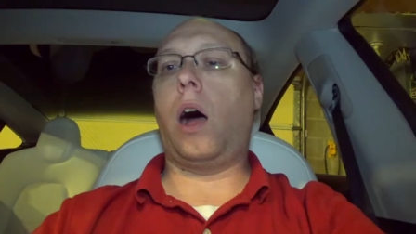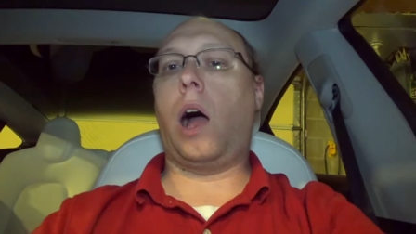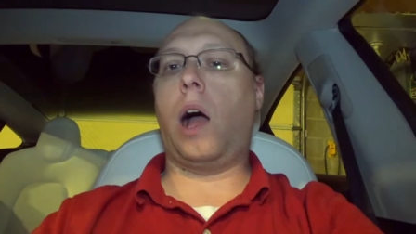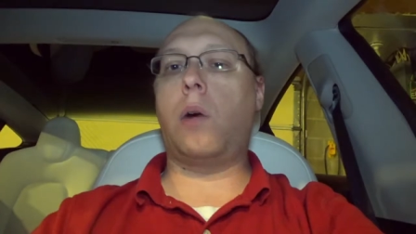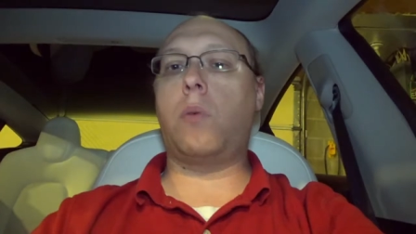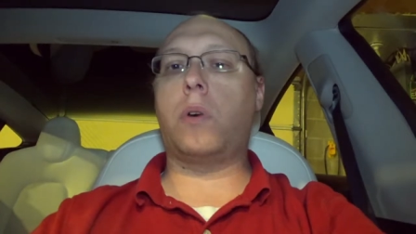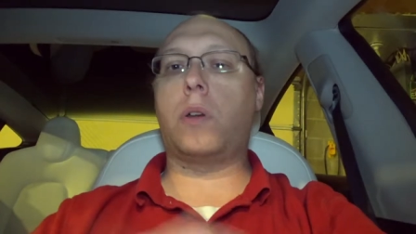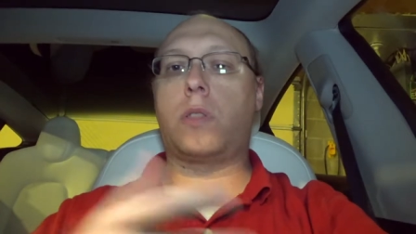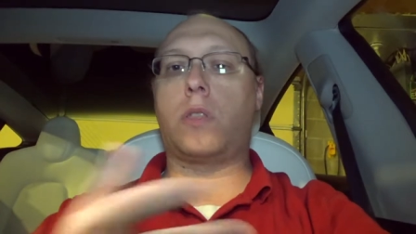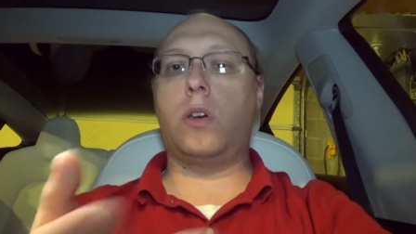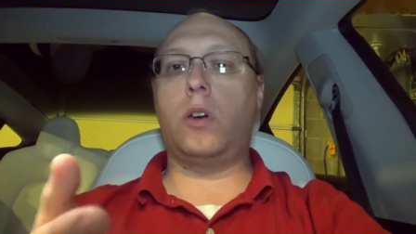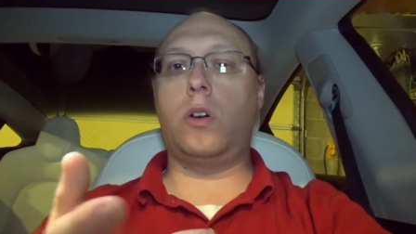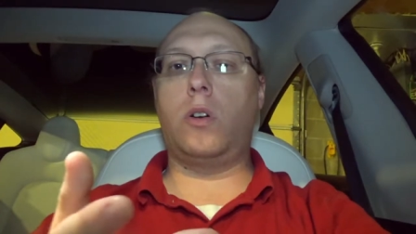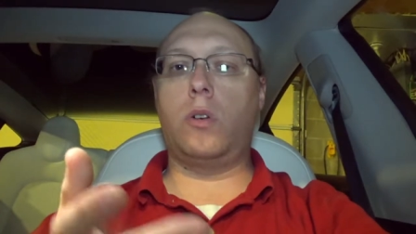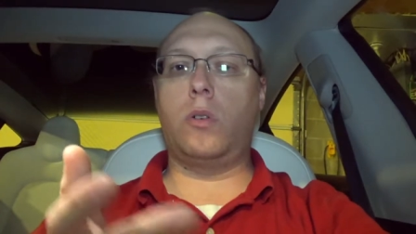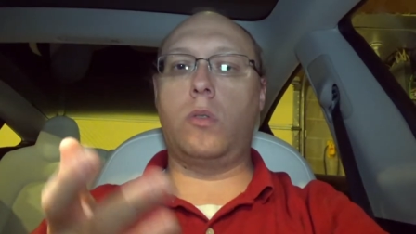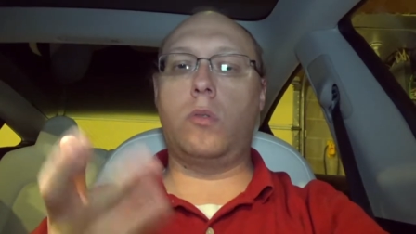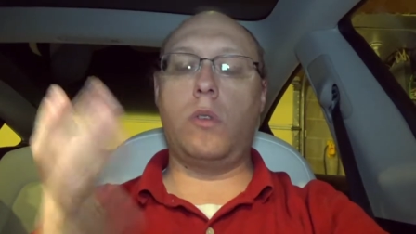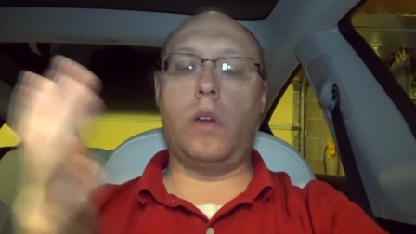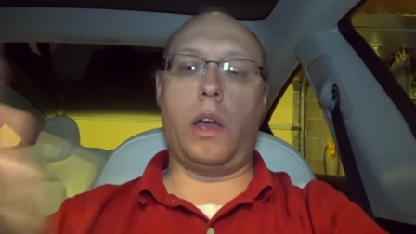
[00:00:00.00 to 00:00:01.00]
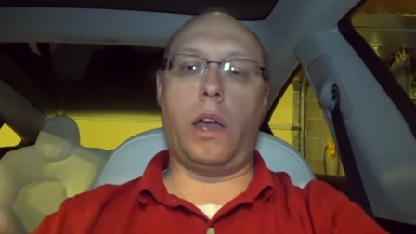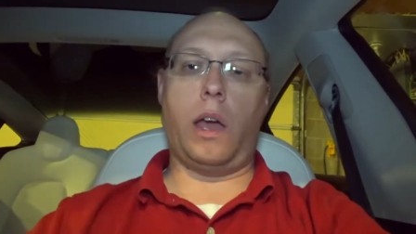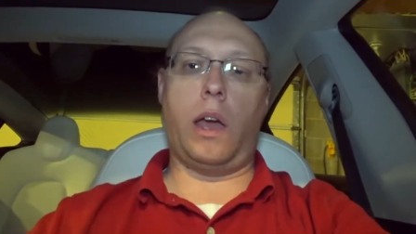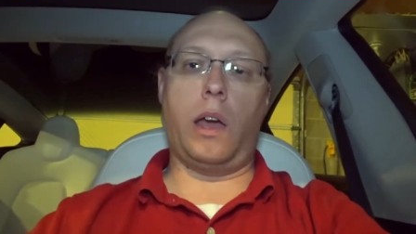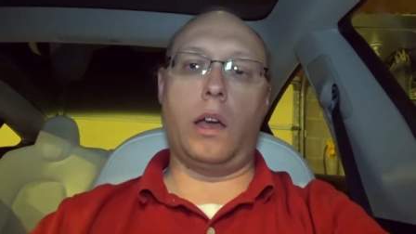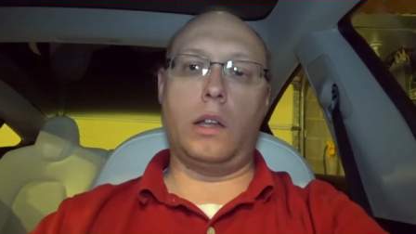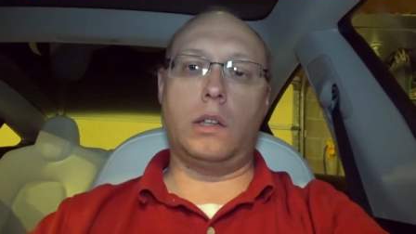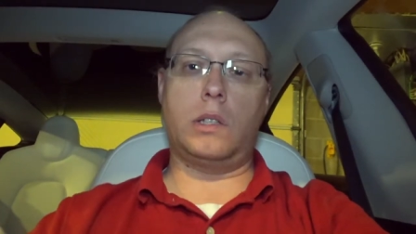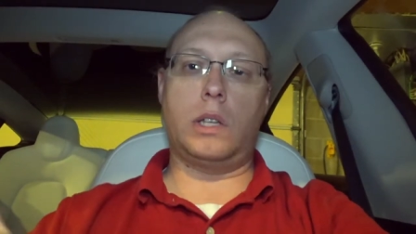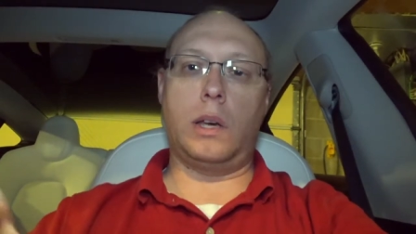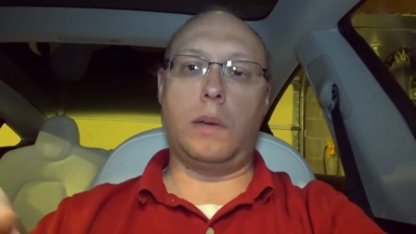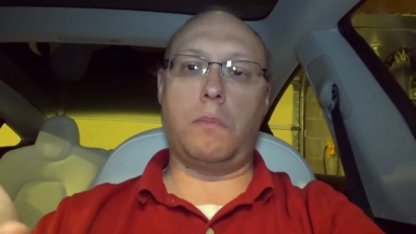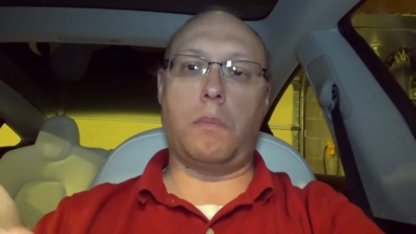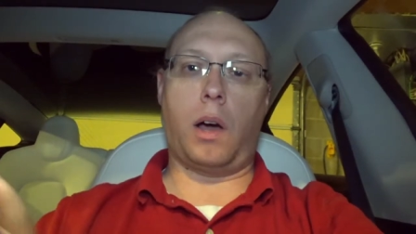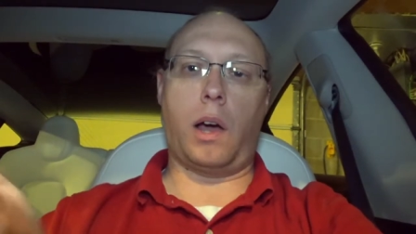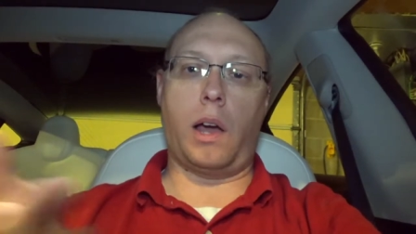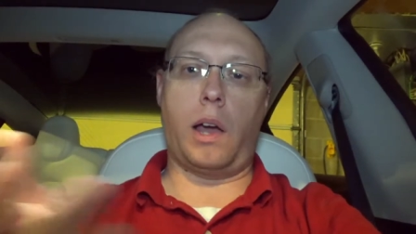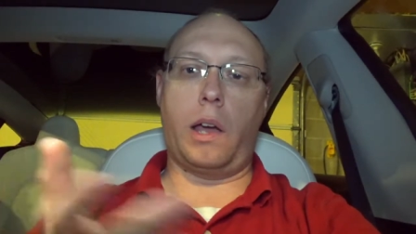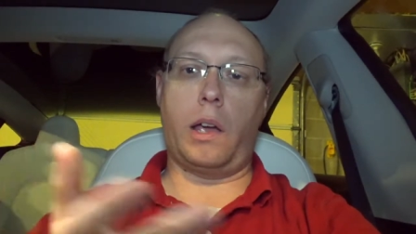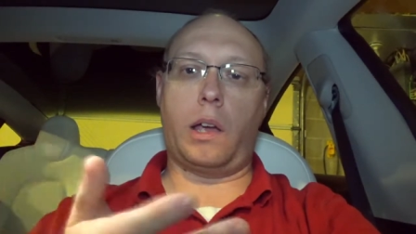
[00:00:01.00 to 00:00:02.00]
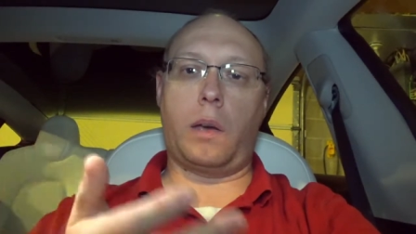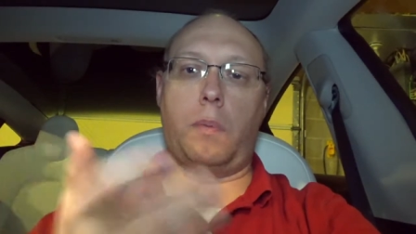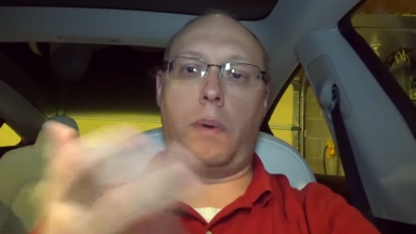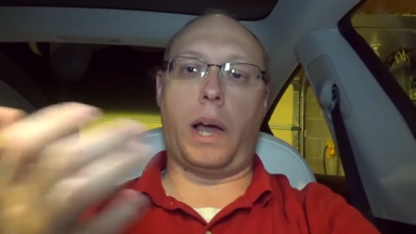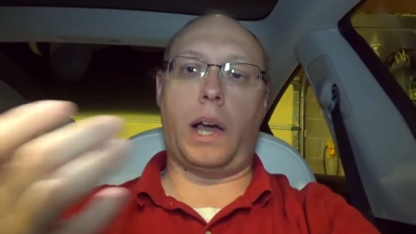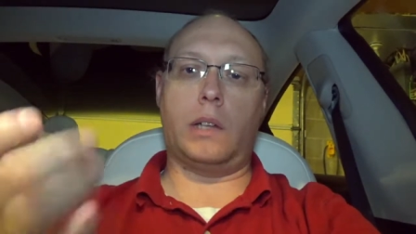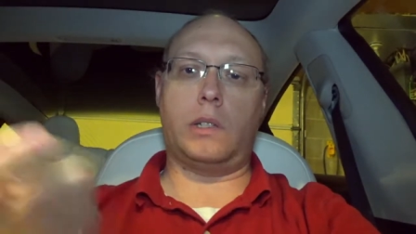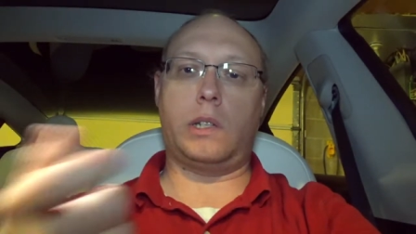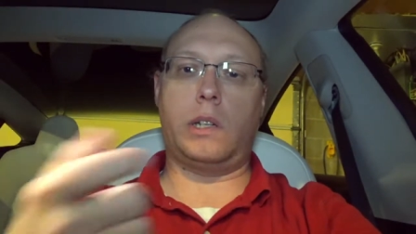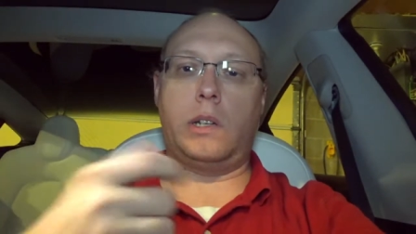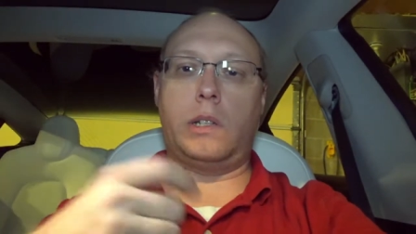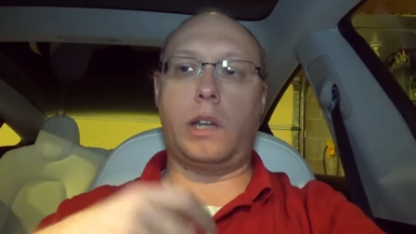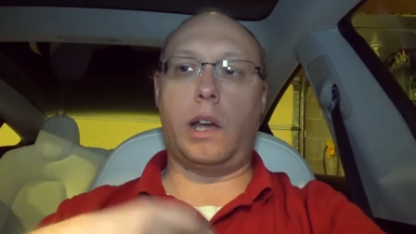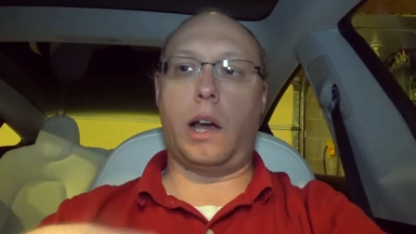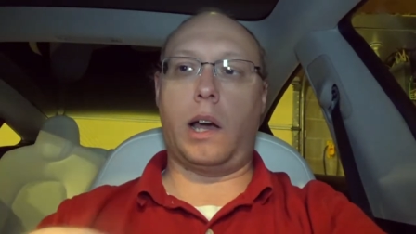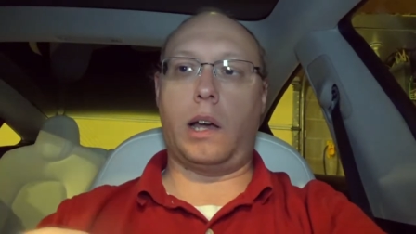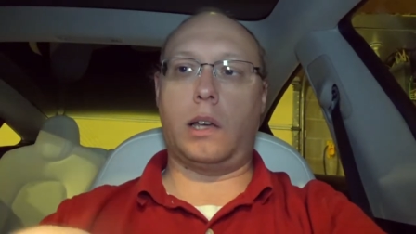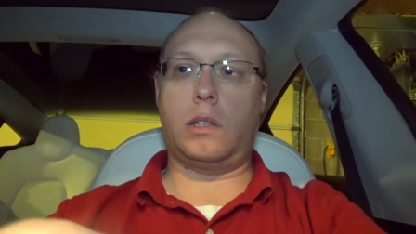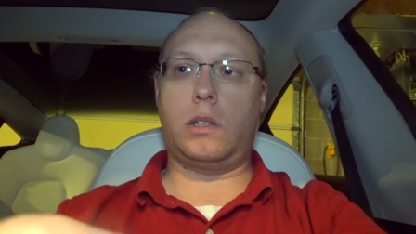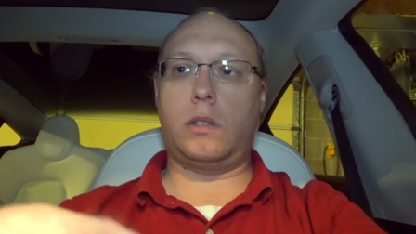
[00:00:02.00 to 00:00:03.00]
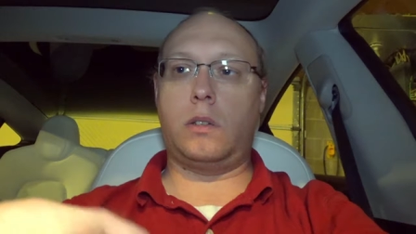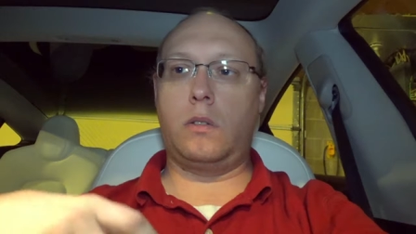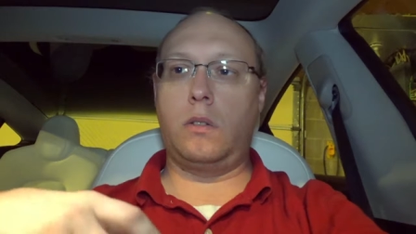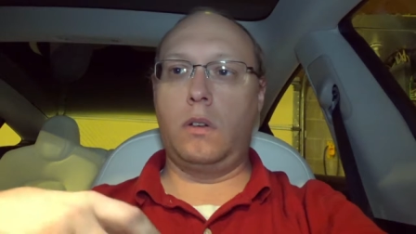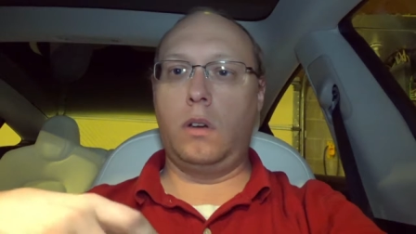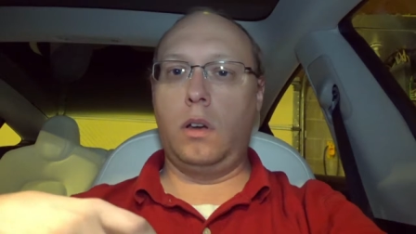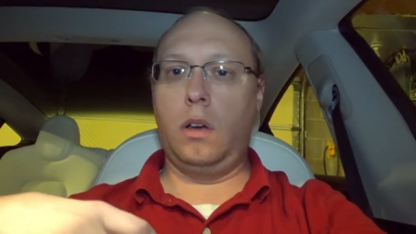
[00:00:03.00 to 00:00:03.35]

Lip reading: I went through and did my capacity tests.